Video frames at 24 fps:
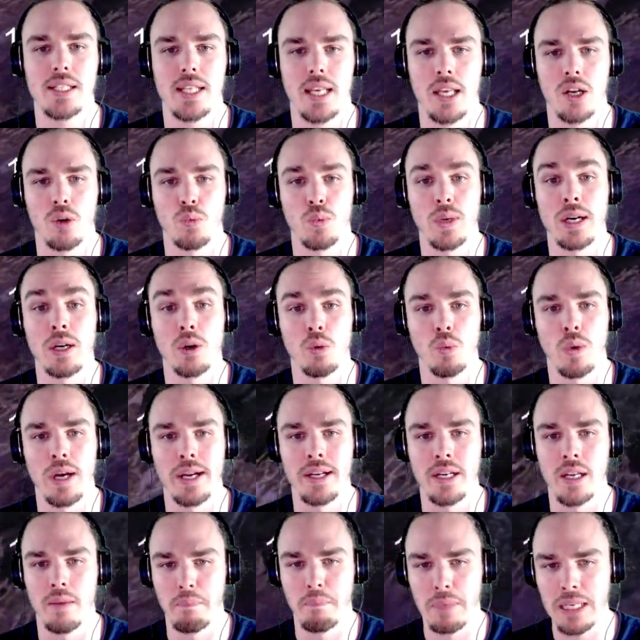at a rare
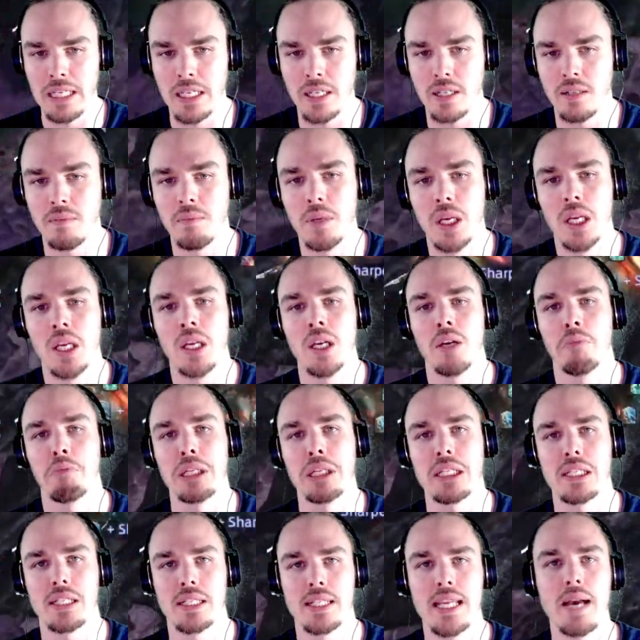wind-up minion.
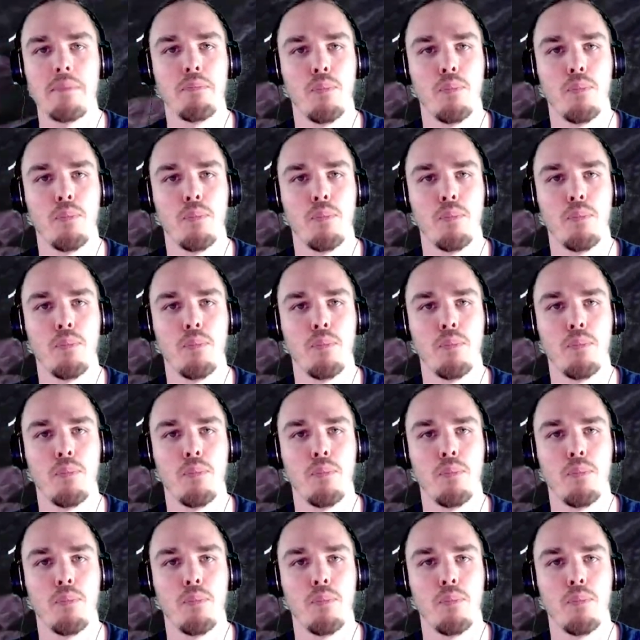But step